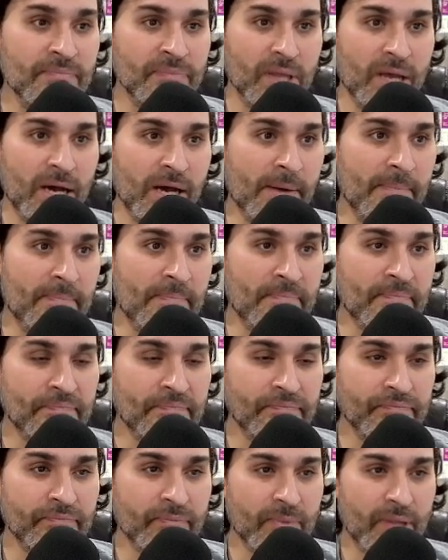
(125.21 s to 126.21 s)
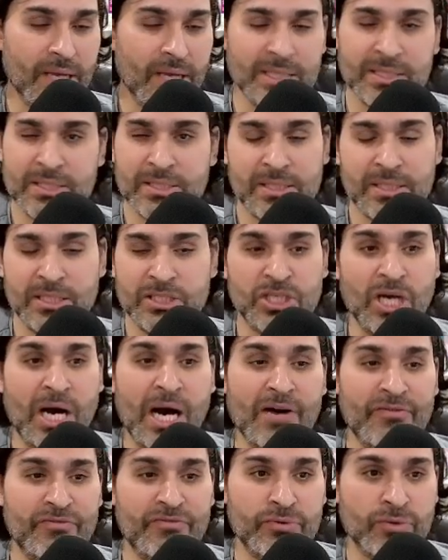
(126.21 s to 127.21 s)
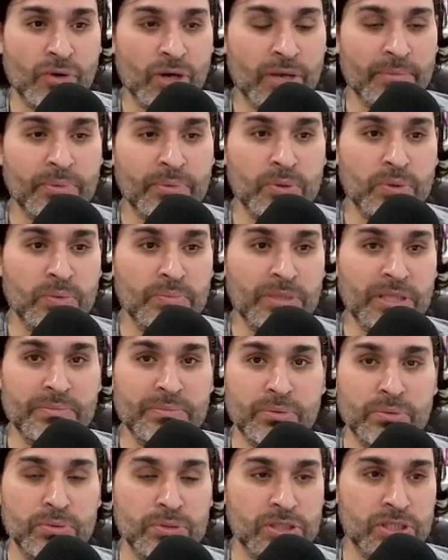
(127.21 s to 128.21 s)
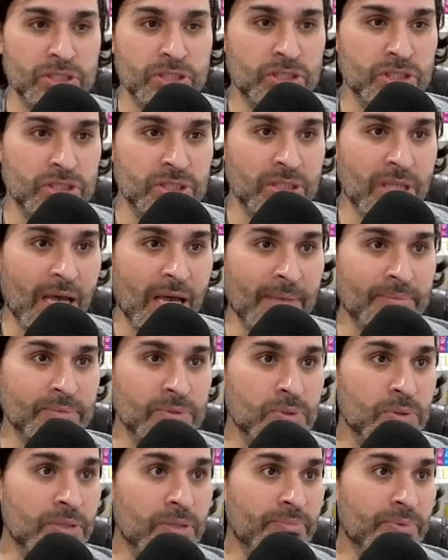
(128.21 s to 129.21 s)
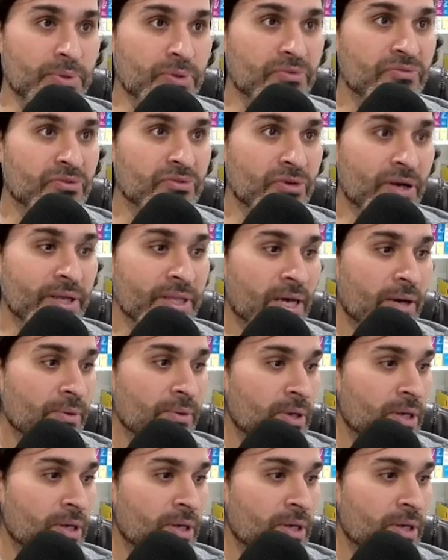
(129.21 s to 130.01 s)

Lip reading: The chart for Rocket Pool mini pools is just absolutely beautiful right now.